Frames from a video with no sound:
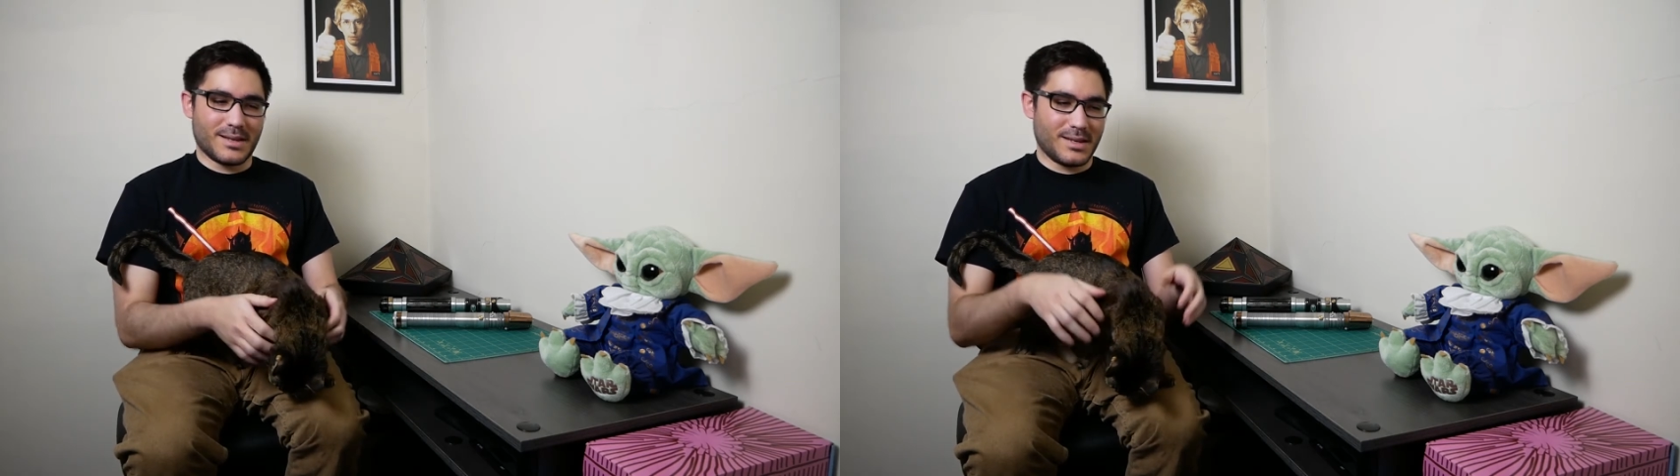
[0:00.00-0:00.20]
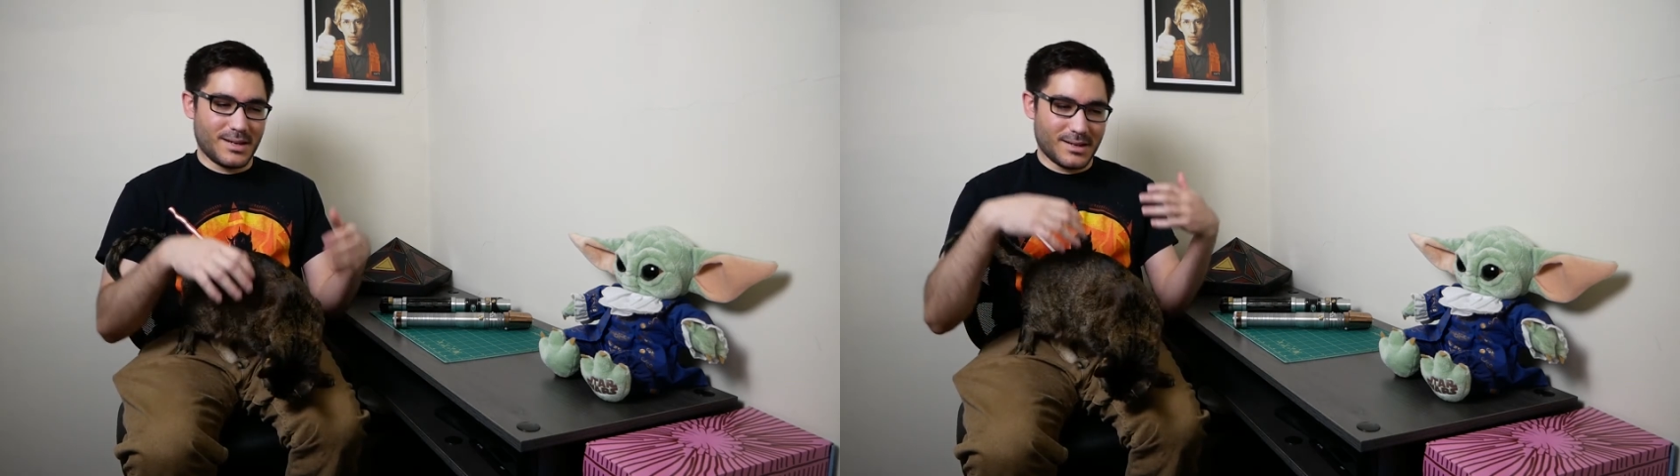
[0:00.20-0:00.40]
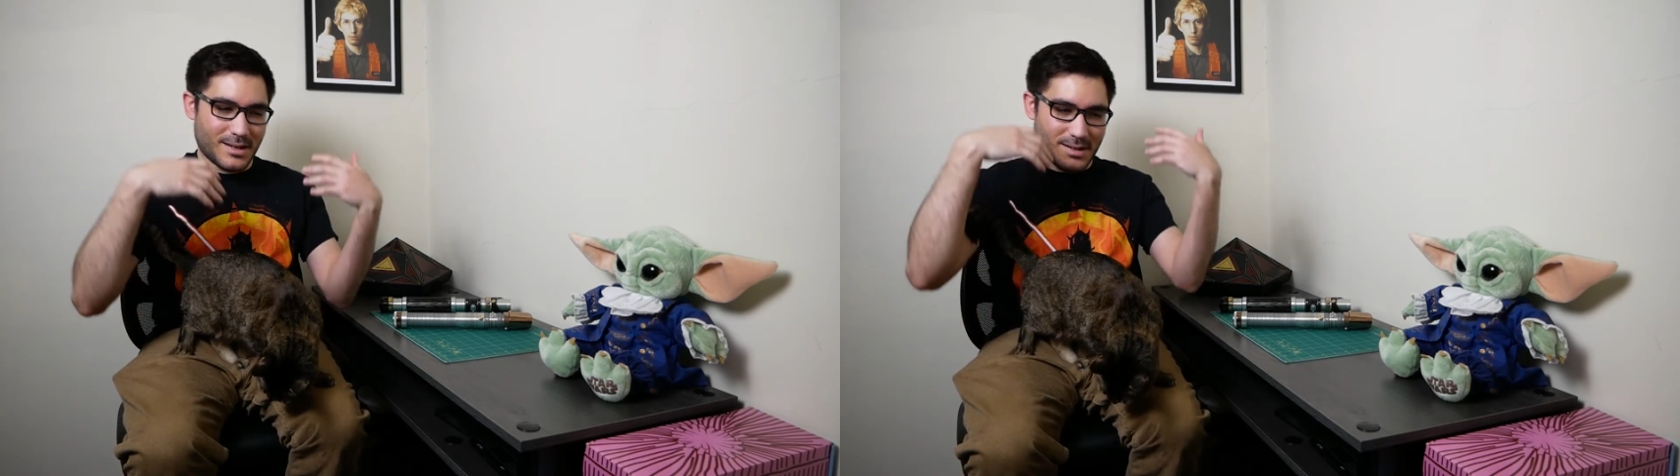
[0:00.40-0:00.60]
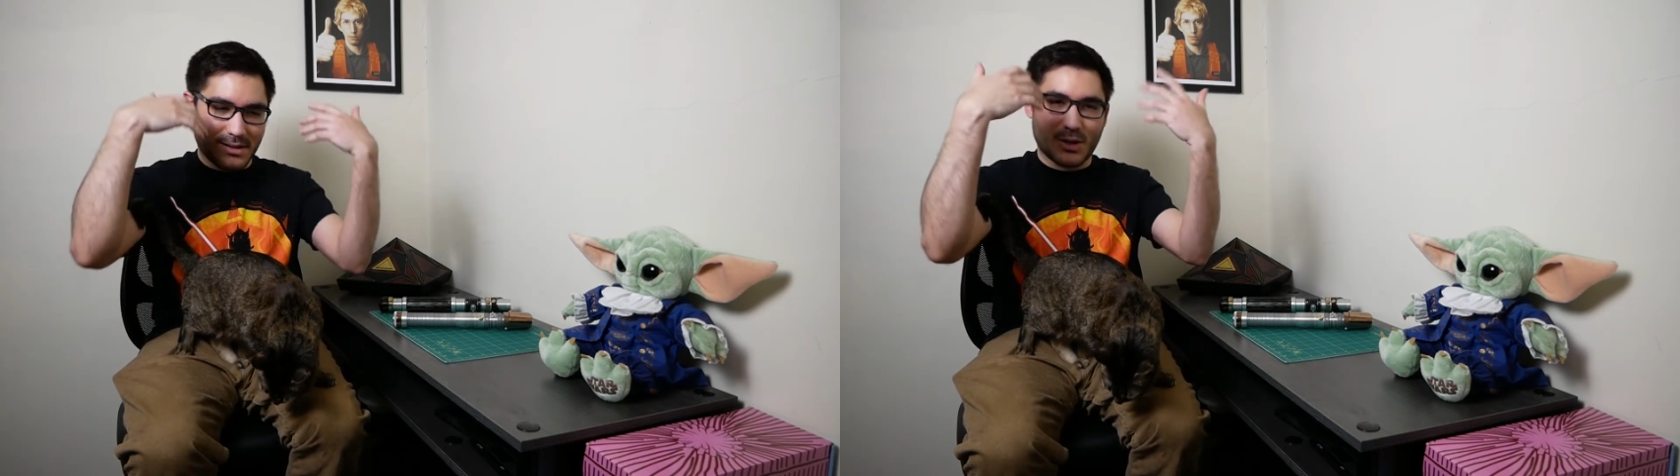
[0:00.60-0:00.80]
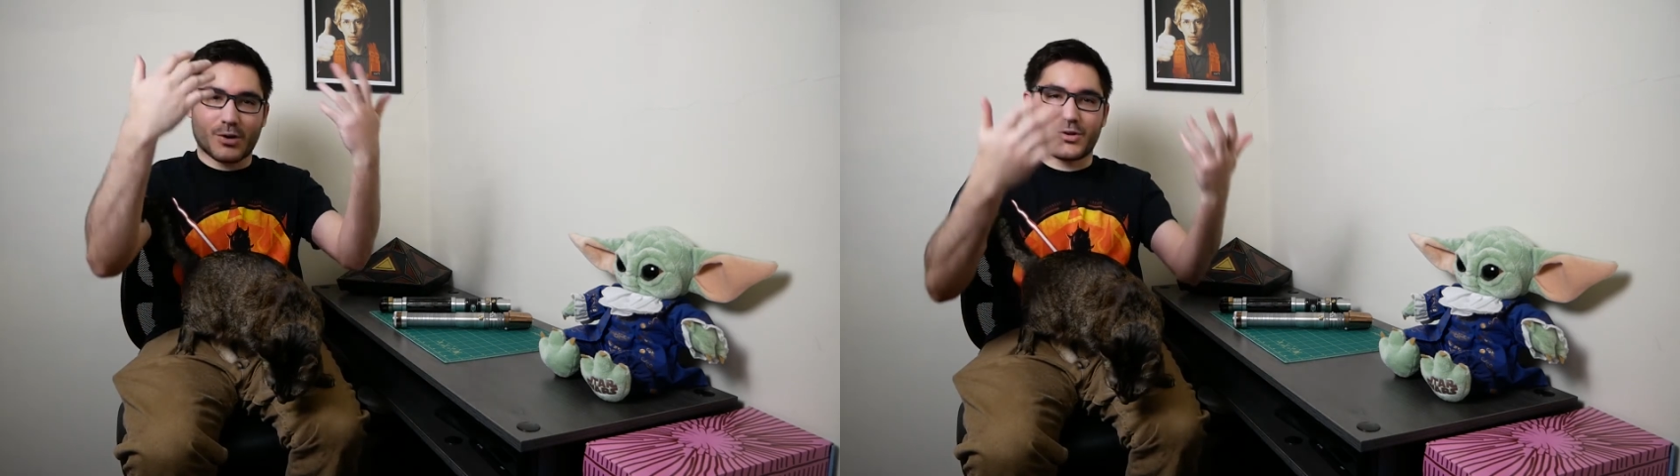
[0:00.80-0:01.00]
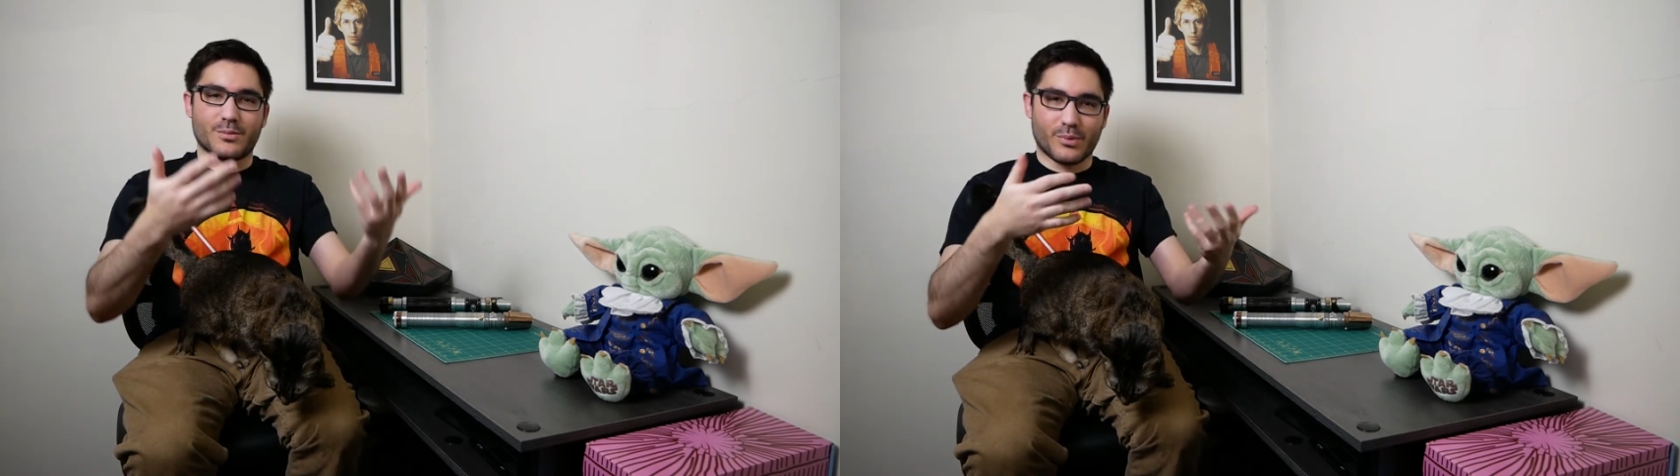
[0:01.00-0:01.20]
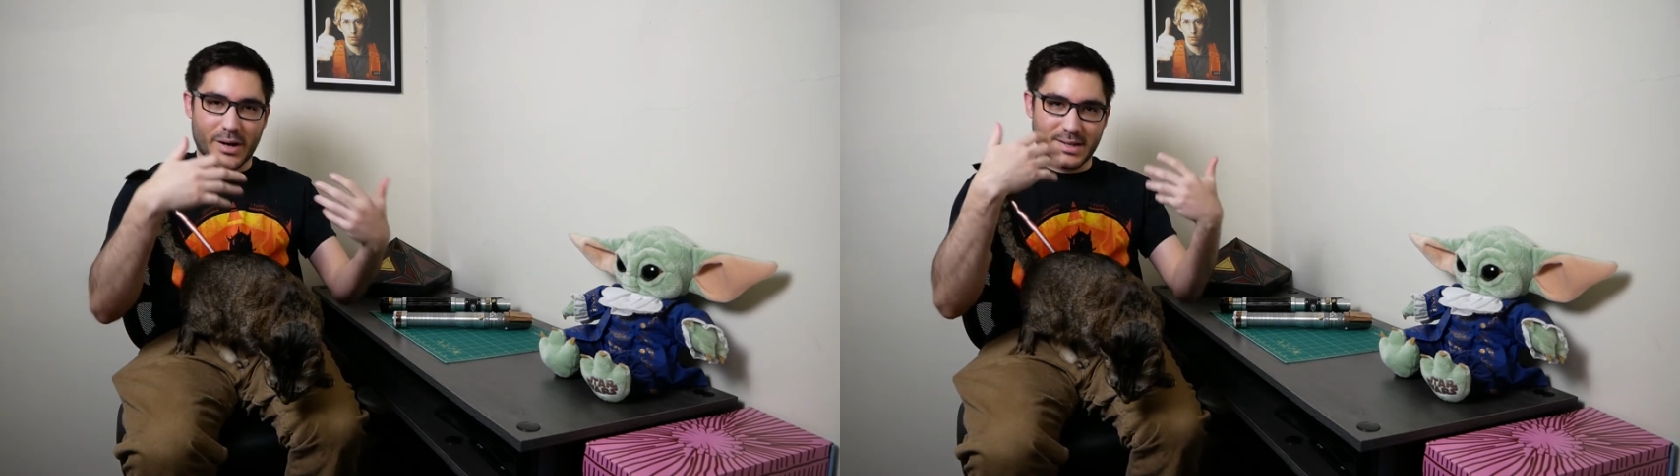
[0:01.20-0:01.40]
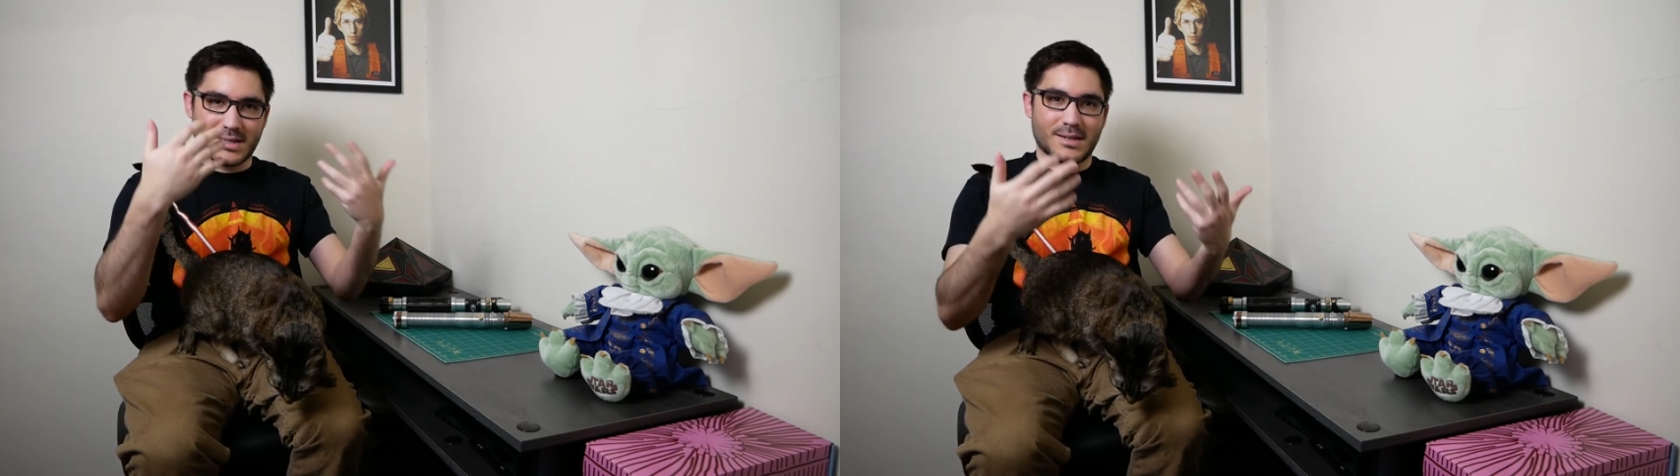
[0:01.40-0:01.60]
the large
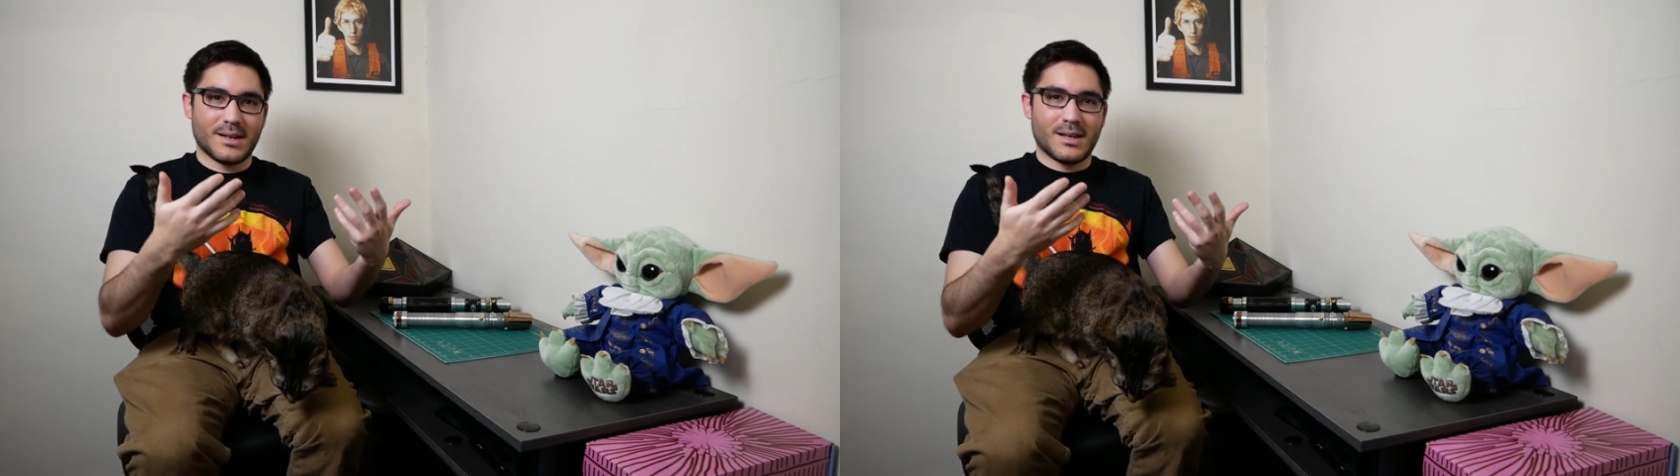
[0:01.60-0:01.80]
price